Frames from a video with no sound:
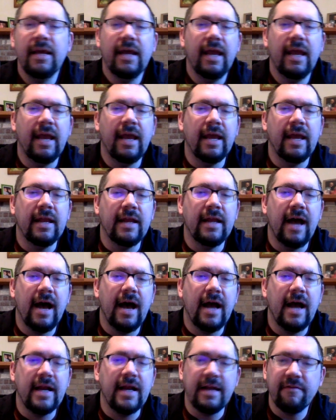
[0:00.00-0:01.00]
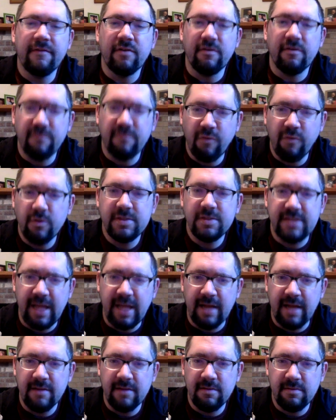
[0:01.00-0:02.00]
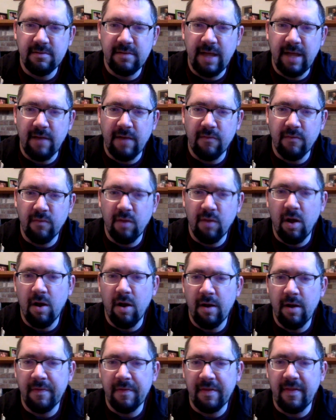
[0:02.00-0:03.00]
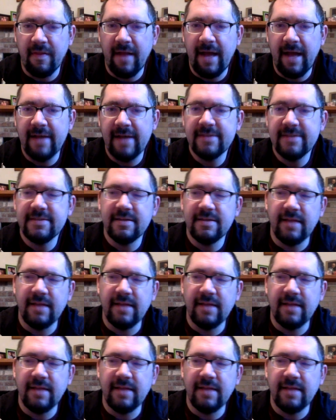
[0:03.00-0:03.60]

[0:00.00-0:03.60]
and I never enforce that that law in the class,